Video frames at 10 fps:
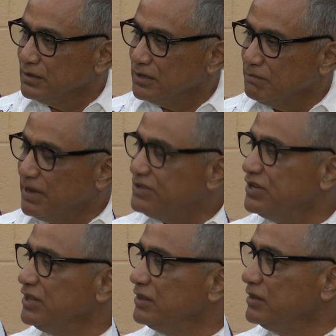
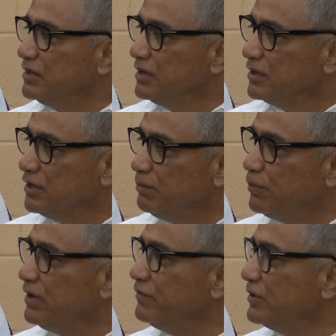Imagine the
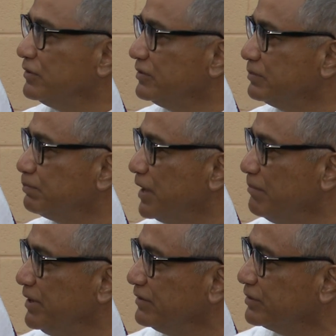previous Prime
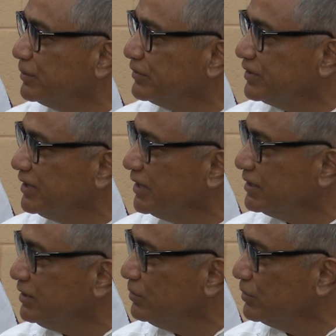Minister was saying that
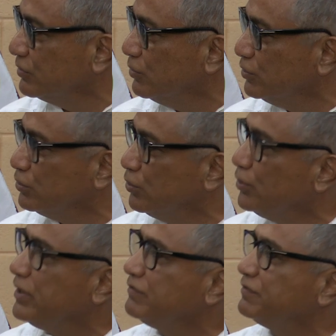he was going to
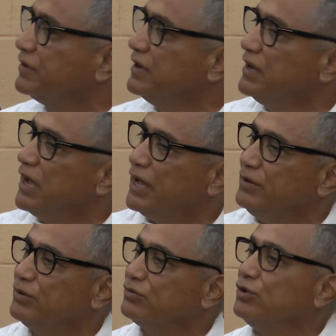grieve and he
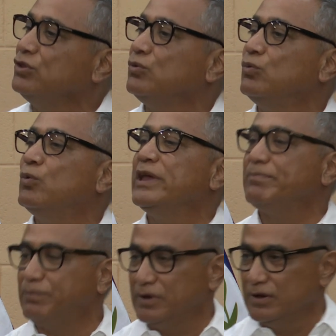was going to weep